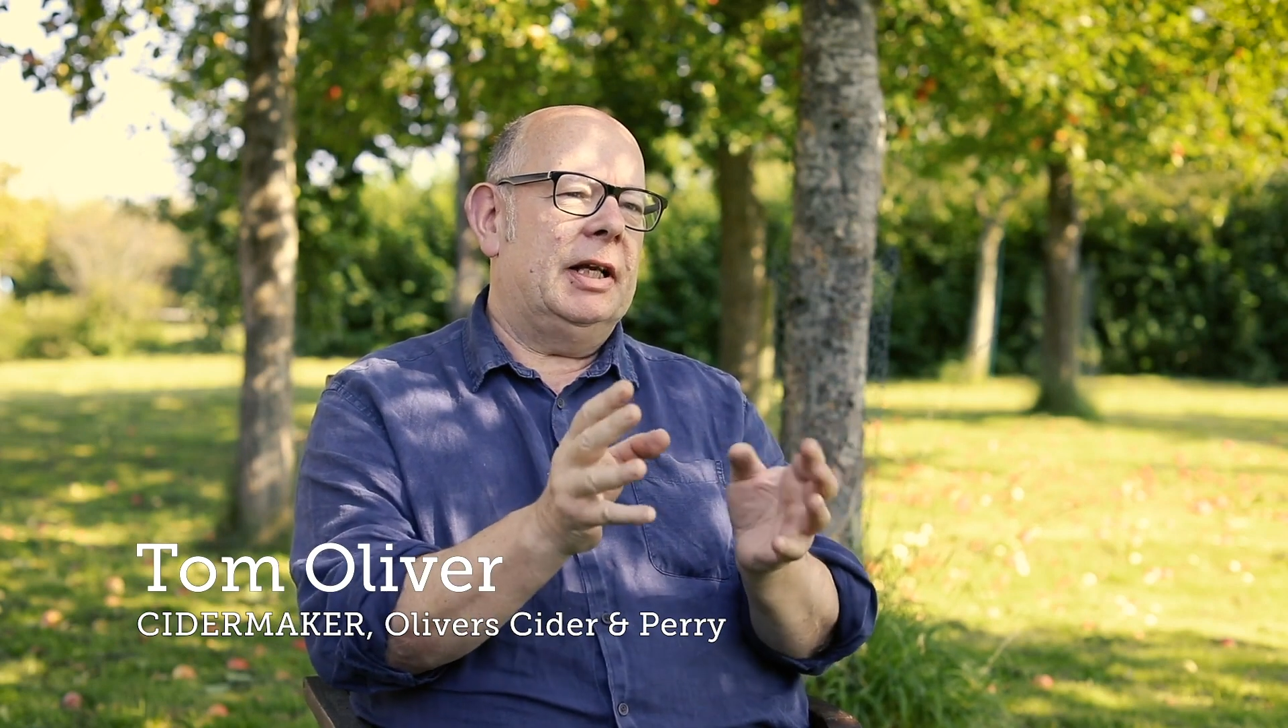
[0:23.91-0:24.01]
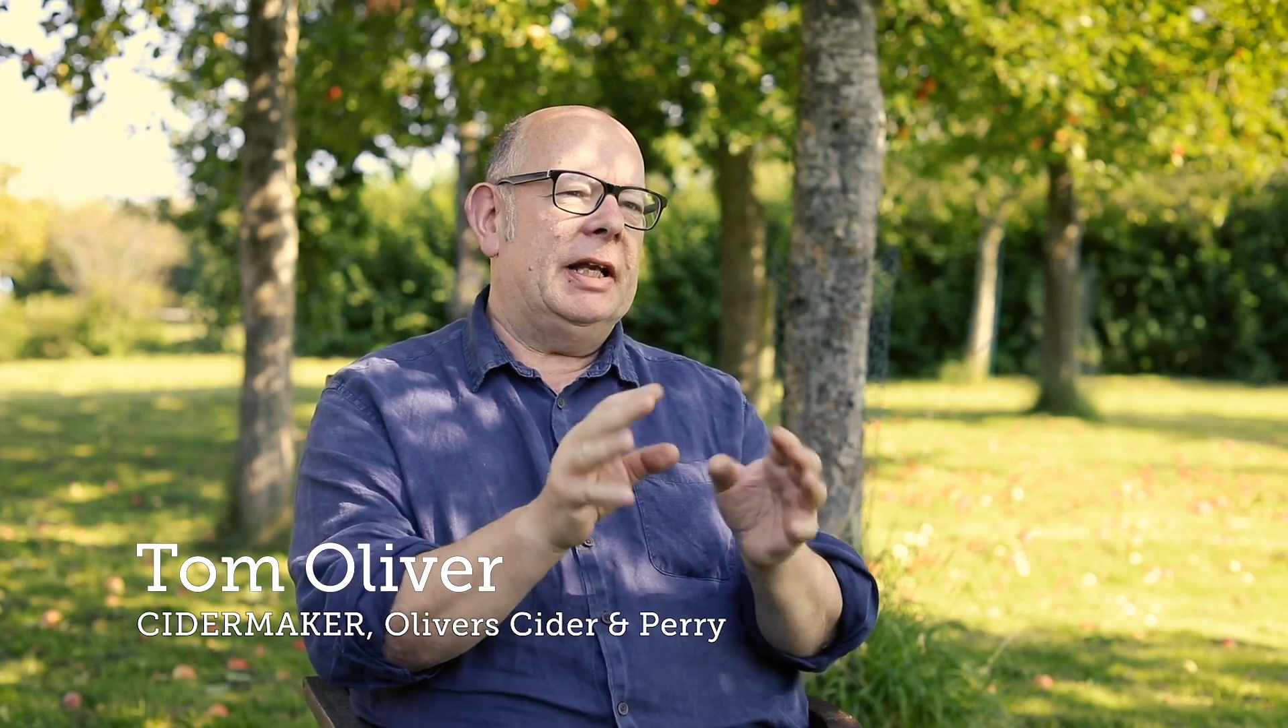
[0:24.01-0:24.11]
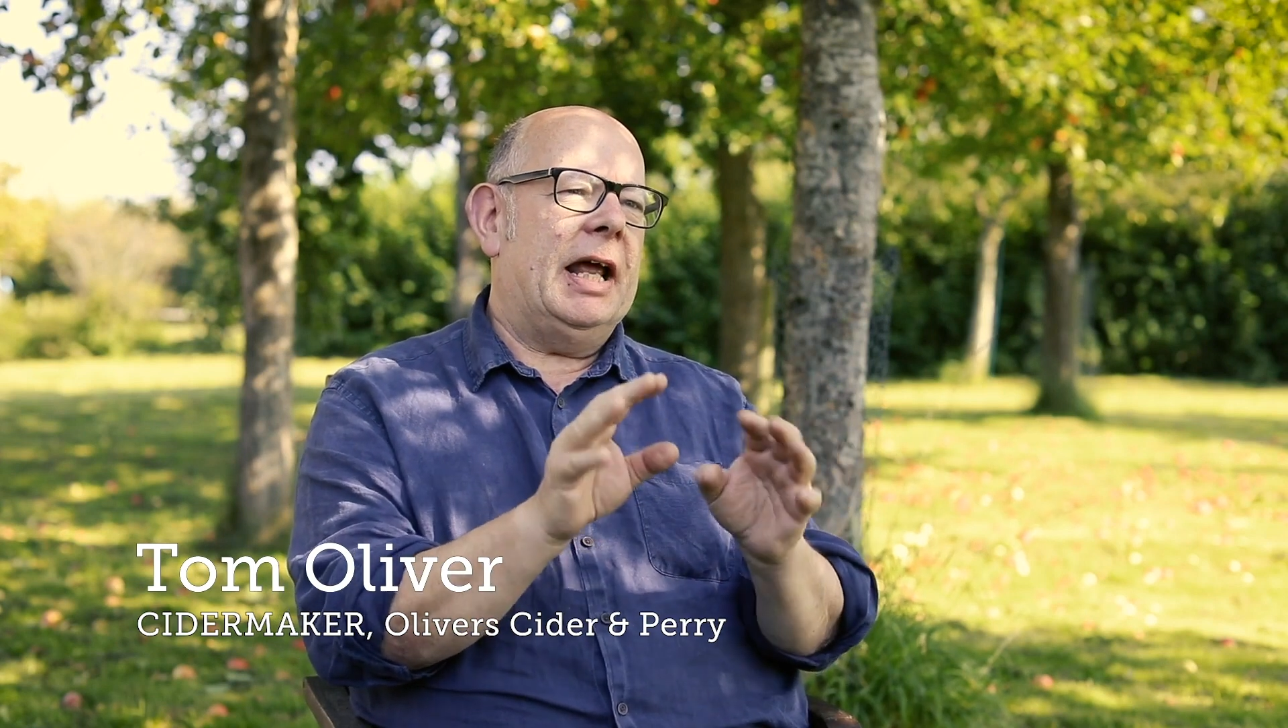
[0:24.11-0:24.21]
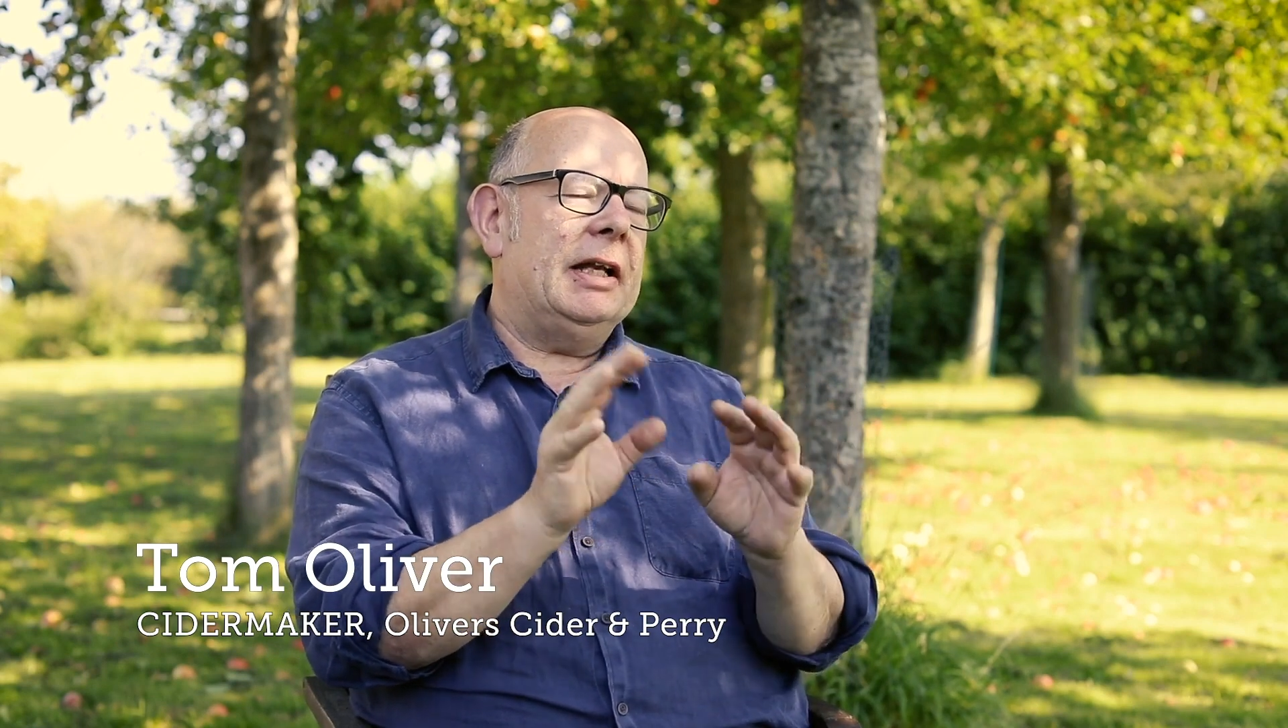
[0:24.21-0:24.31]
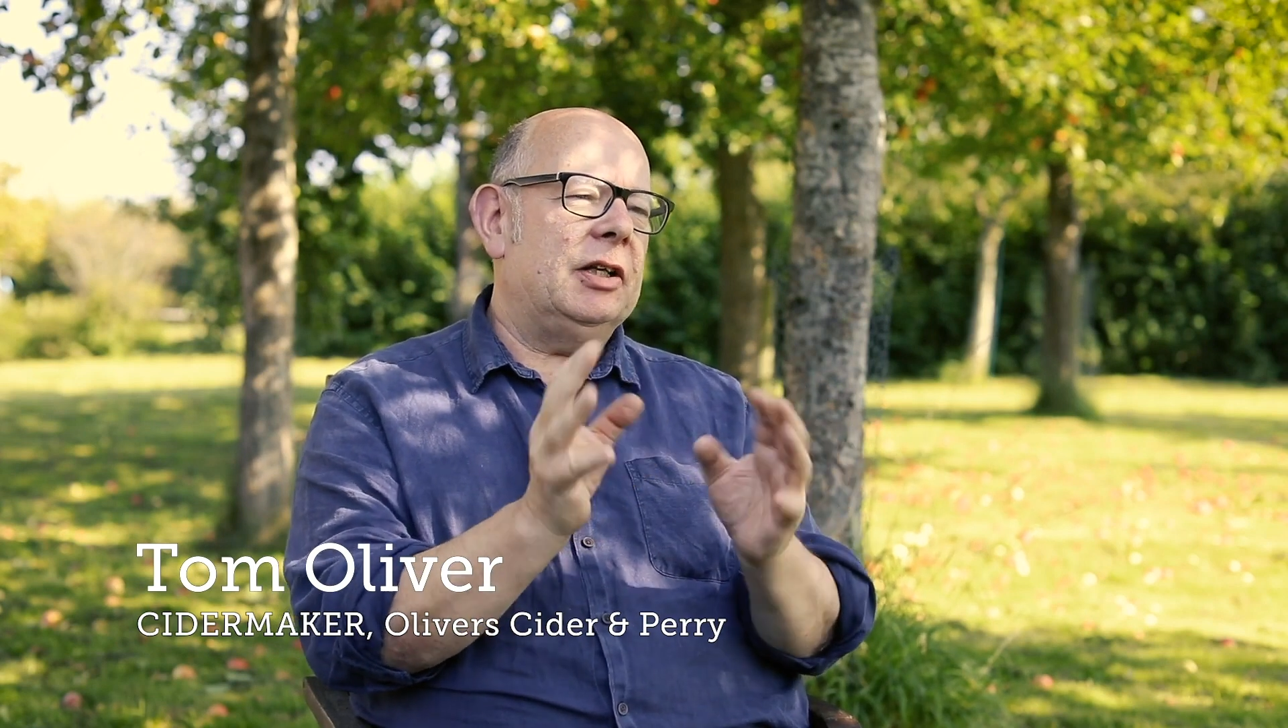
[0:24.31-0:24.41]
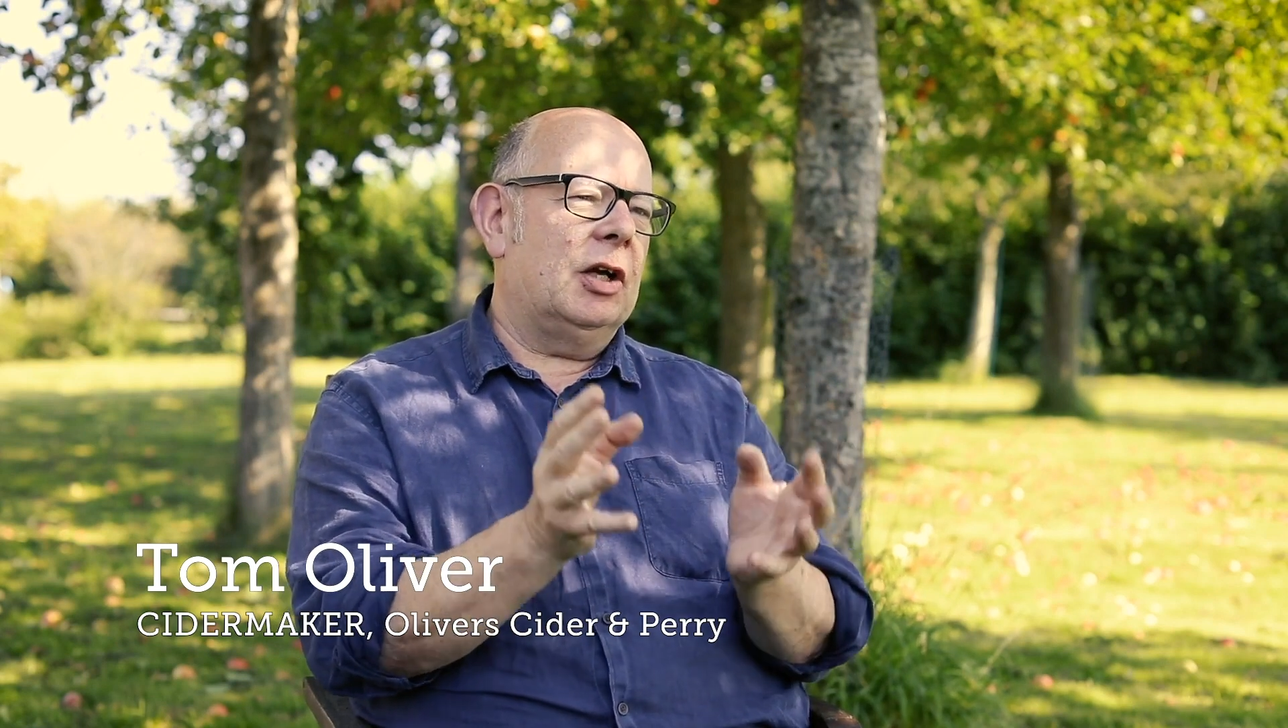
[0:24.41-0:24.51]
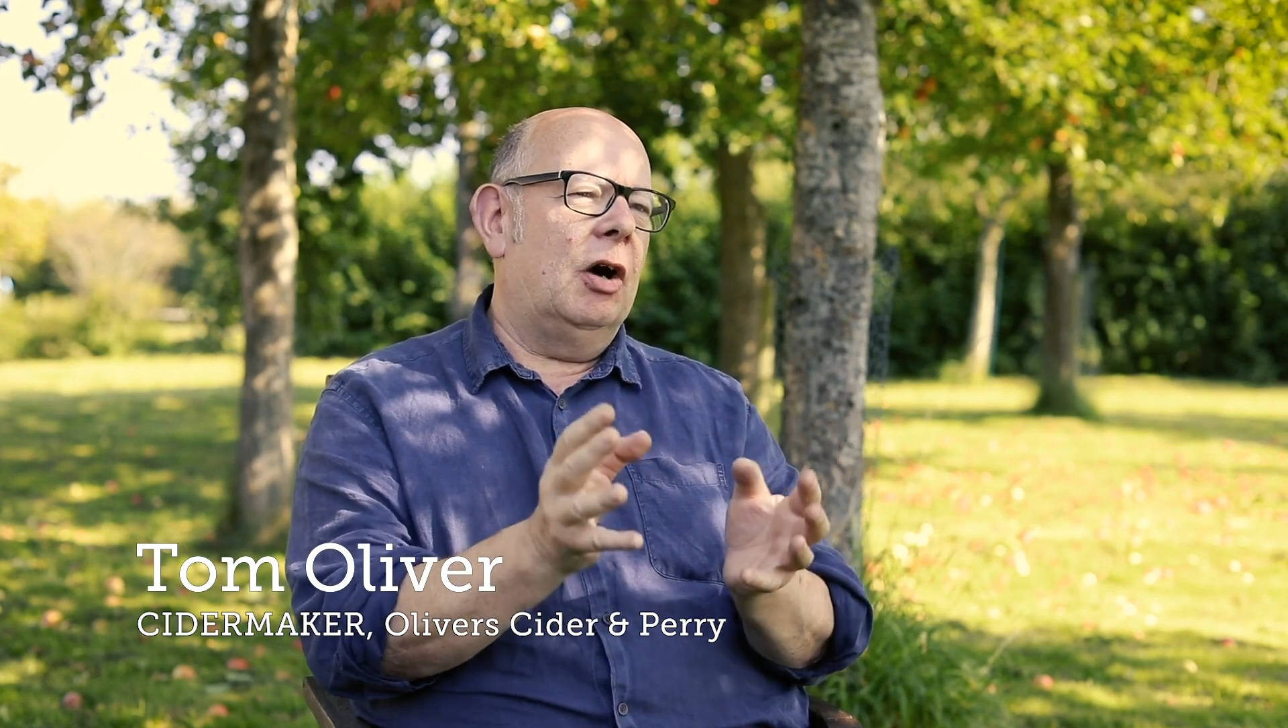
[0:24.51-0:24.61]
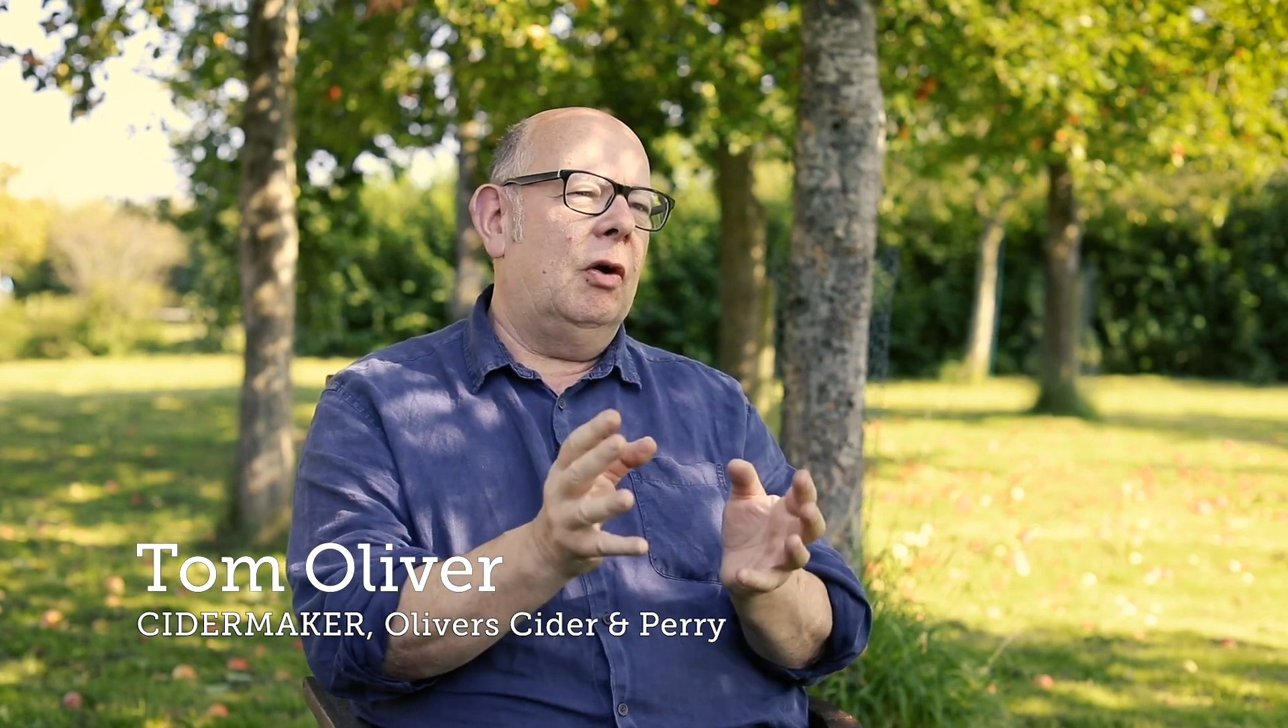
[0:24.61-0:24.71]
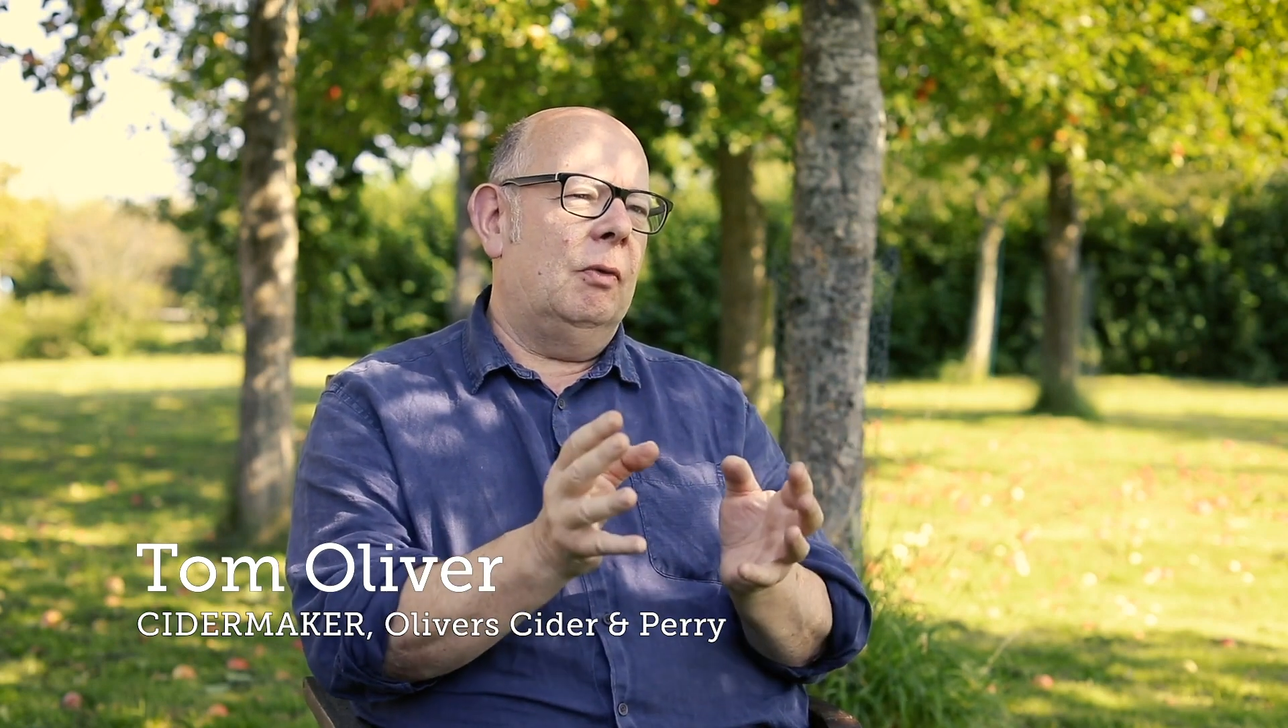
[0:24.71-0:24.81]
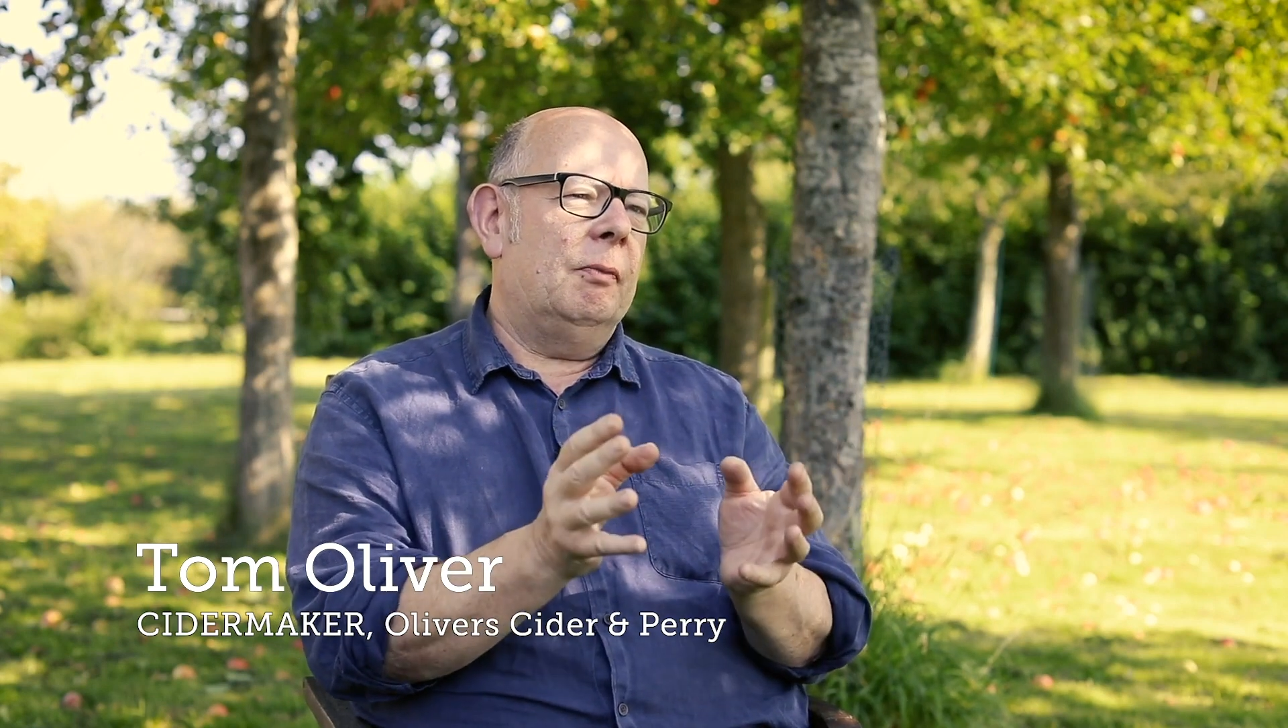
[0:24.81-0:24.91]
an end
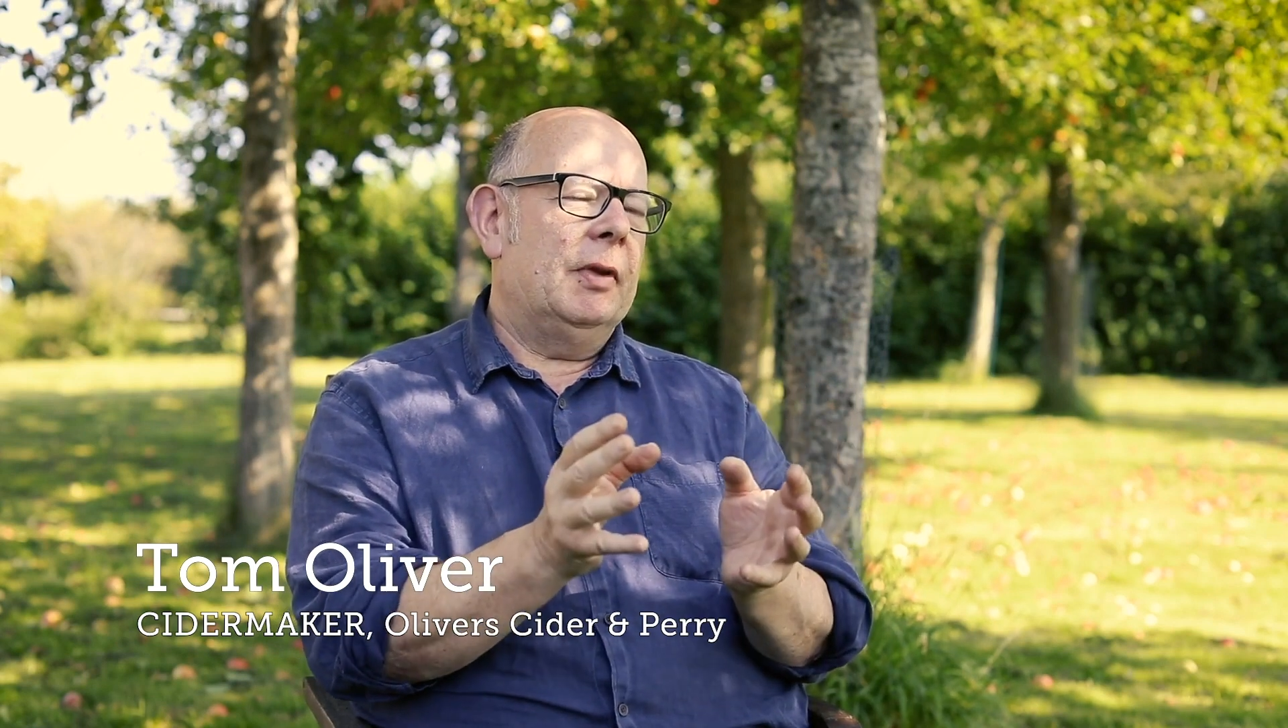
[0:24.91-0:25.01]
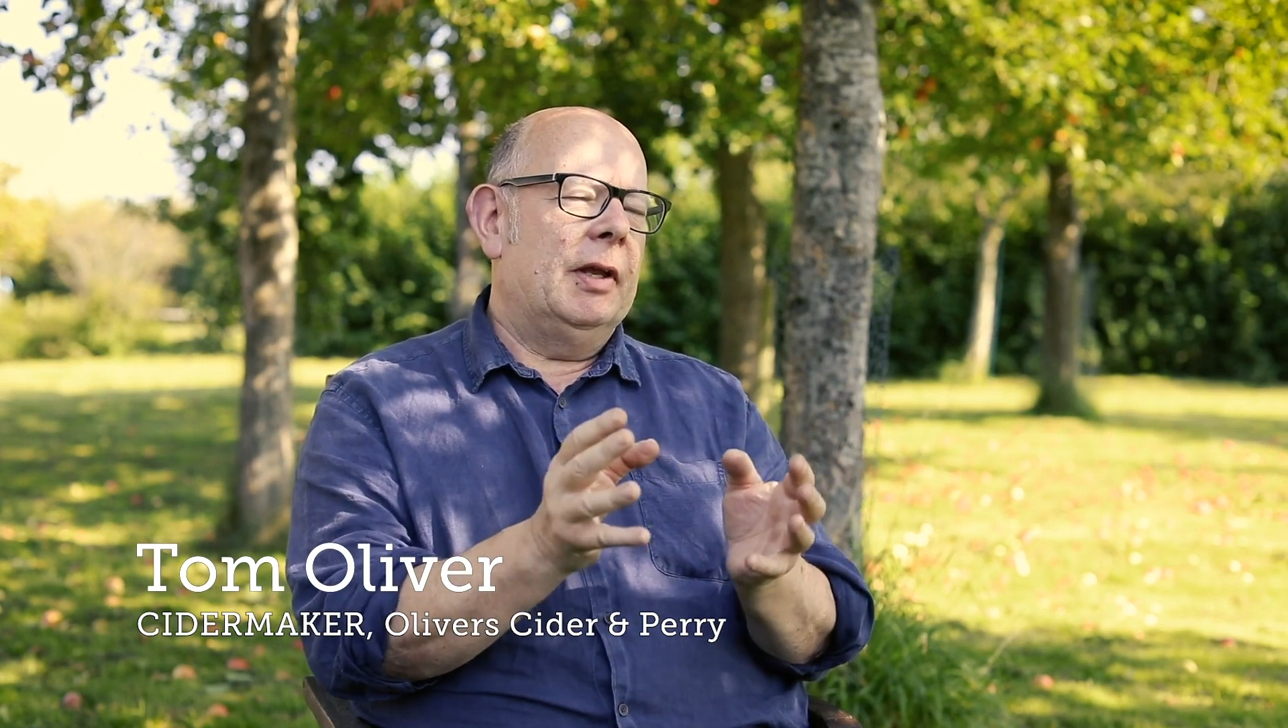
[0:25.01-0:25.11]
goal.